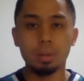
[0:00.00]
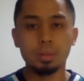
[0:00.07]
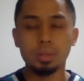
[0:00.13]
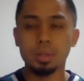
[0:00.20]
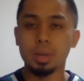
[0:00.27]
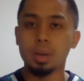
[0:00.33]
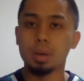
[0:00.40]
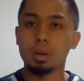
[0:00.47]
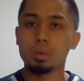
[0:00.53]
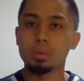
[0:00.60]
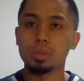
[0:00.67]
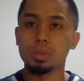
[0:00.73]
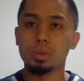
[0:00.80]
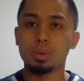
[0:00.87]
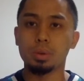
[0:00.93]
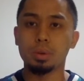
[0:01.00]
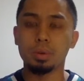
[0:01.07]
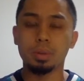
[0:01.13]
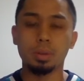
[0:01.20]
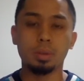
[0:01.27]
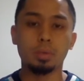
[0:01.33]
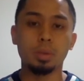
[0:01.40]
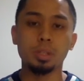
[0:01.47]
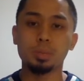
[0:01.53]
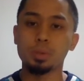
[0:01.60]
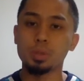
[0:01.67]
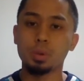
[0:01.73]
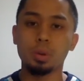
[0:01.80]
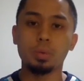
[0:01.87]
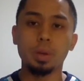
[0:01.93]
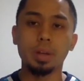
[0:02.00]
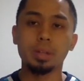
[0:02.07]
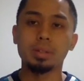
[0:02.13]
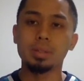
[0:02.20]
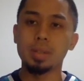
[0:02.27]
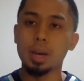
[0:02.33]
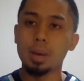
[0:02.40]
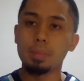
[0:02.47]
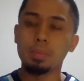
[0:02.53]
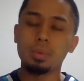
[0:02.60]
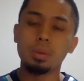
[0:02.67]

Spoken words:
sounds or any respiratory rate and depth.